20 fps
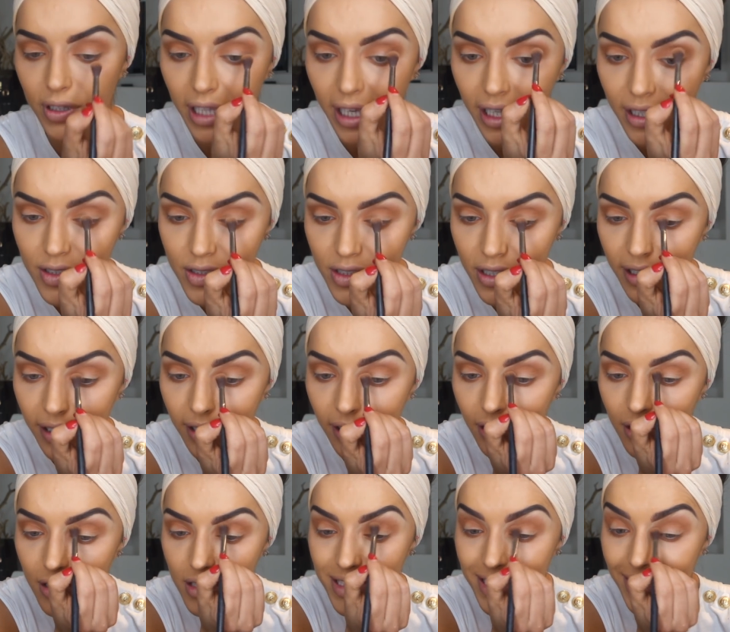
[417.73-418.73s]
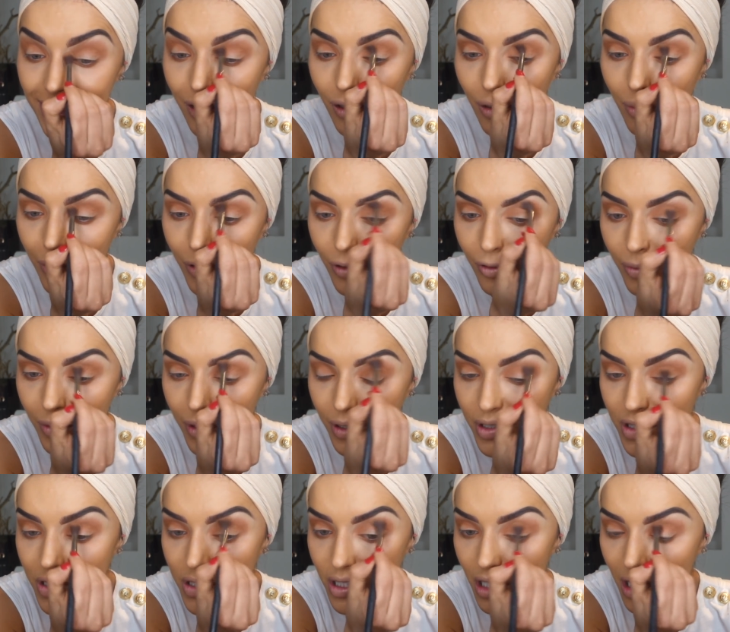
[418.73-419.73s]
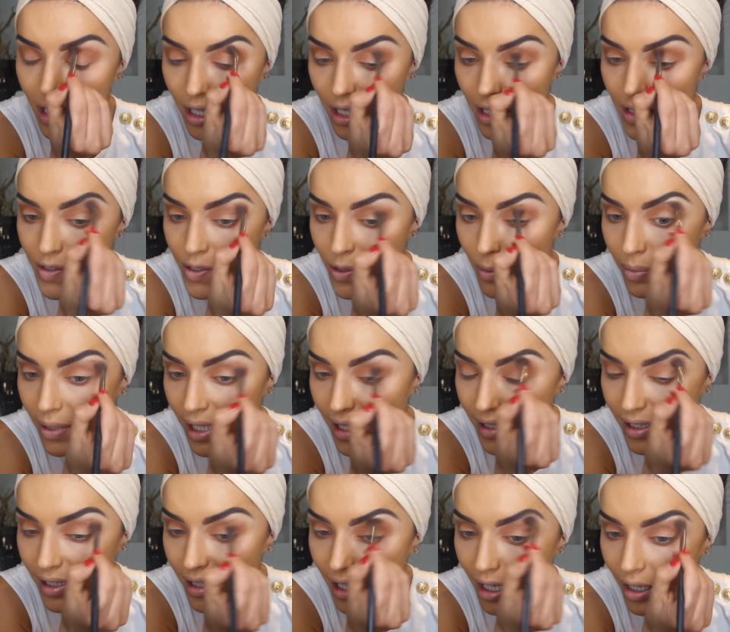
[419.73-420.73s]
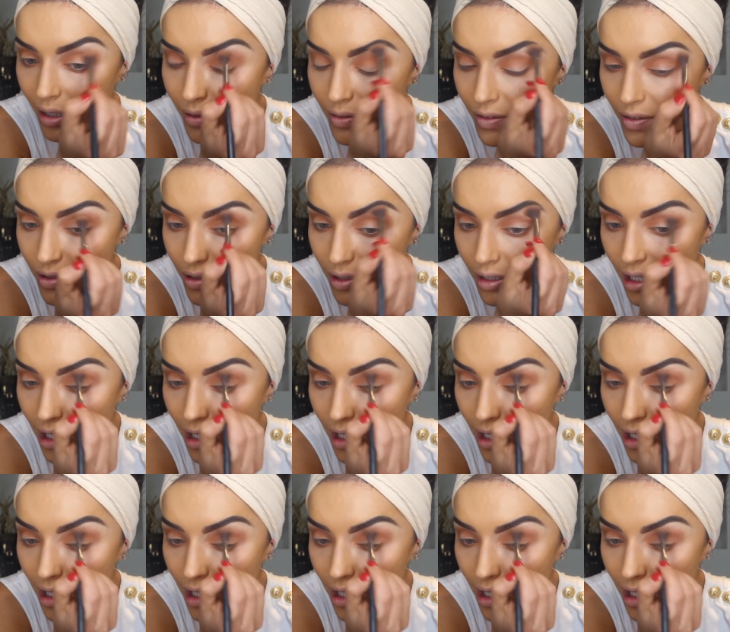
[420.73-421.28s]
like circle movements, to blend it out.